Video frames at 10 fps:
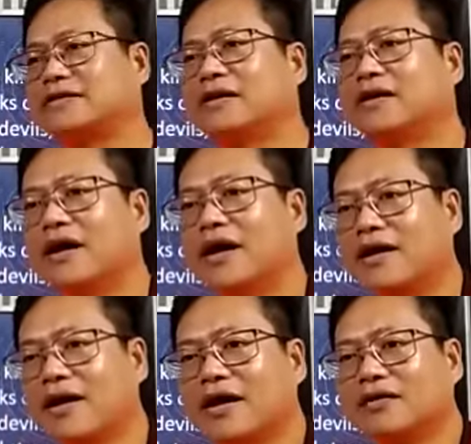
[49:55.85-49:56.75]

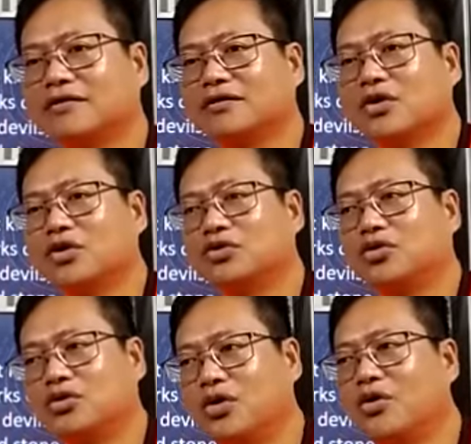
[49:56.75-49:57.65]
again to
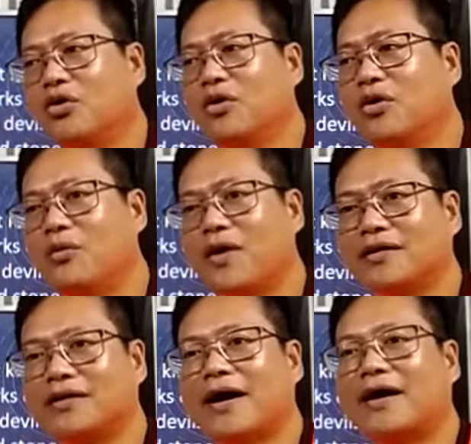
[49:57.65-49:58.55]
do what they
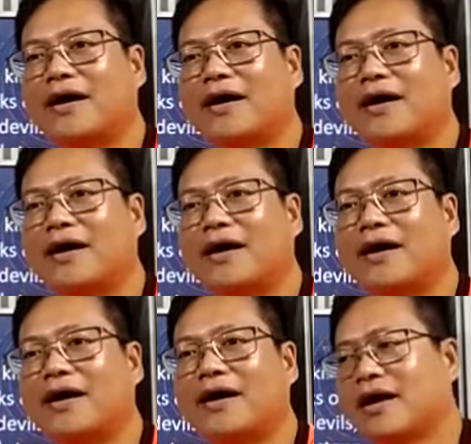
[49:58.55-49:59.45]
are things that
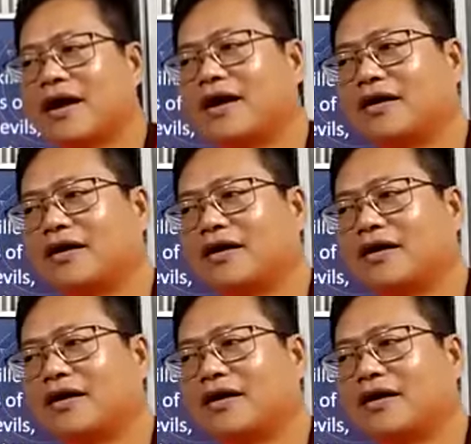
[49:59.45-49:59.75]
they are